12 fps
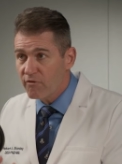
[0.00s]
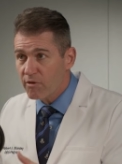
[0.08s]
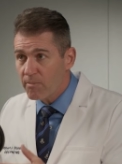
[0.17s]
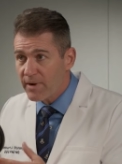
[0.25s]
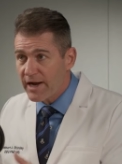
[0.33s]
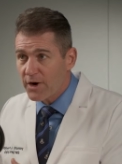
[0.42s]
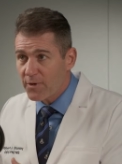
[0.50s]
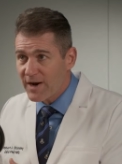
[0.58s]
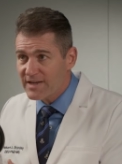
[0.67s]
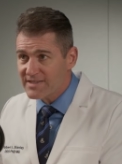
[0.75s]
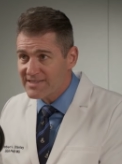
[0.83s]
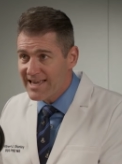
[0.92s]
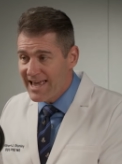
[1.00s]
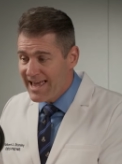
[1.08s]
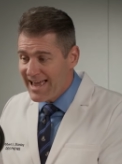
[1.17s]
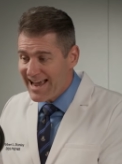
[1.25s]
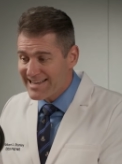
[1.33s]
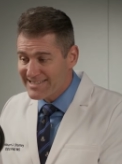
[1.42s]
from BioHorizons
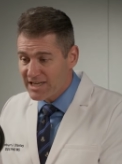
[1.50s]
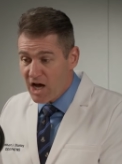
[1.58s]
has a